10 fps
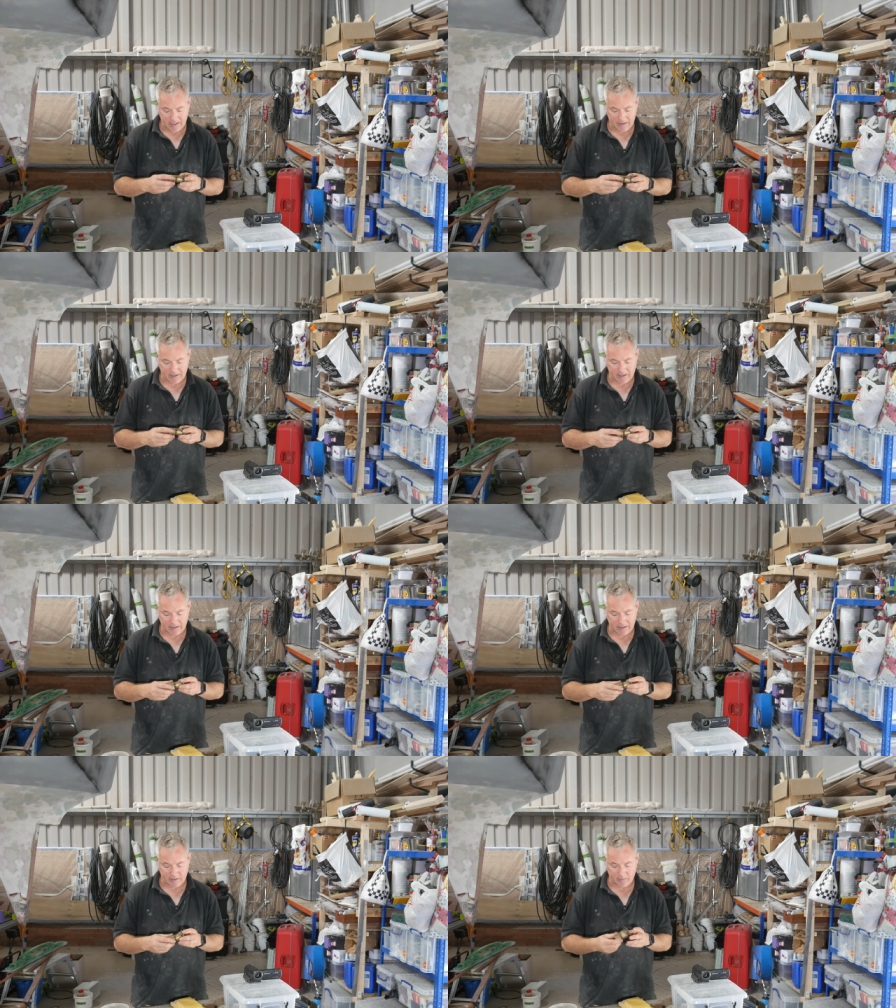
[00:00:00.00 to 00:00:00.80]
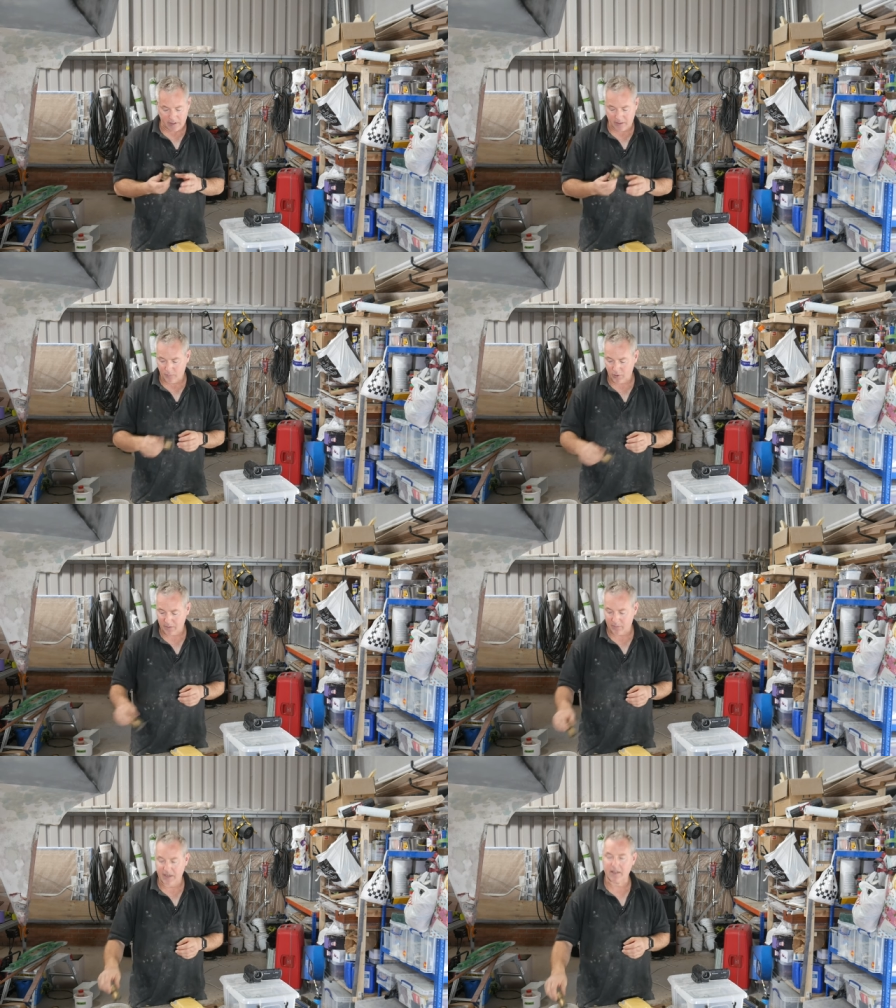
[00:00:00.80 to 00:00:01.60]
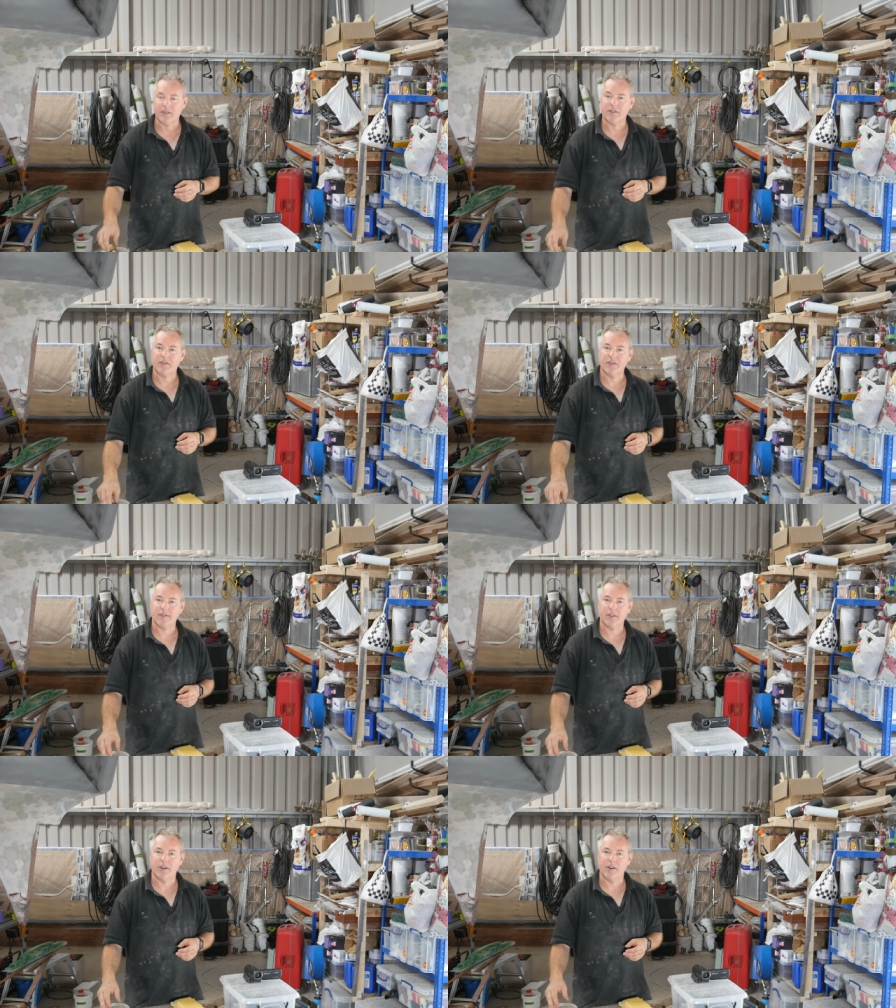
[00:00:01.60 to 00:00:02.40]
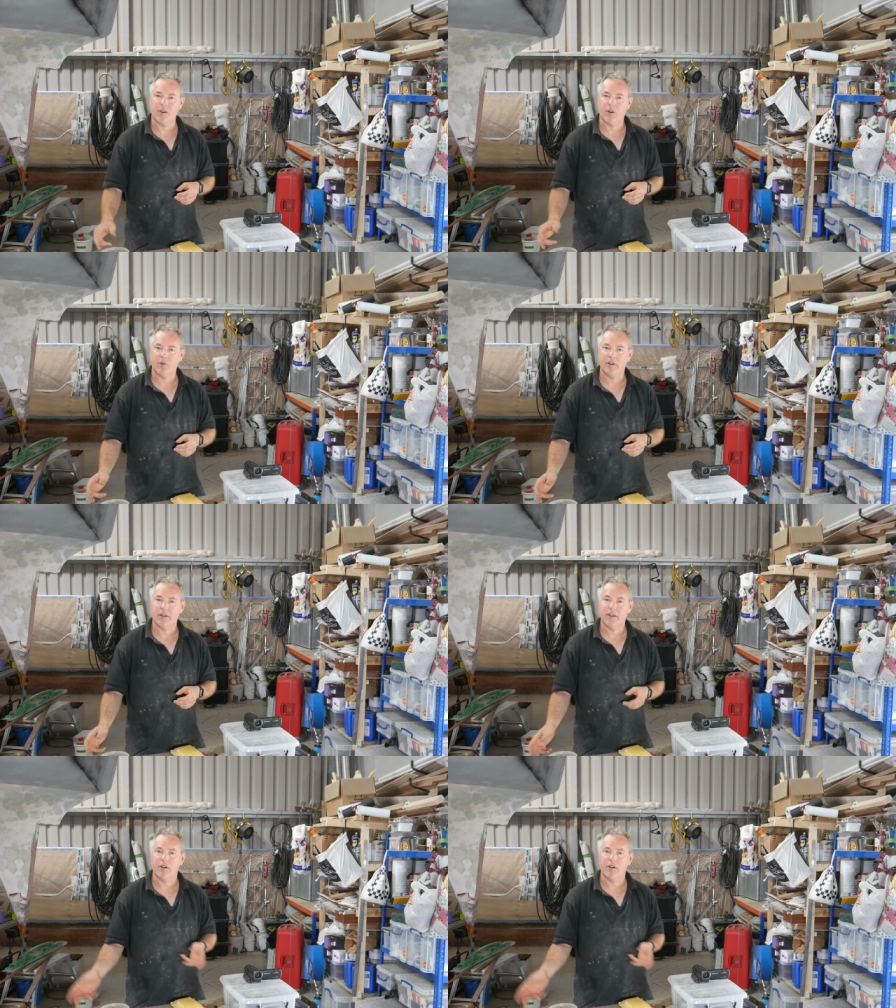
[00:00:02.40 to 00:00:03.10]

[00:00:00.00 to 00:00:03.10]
that are in pretty bad condition, so I'll, uh,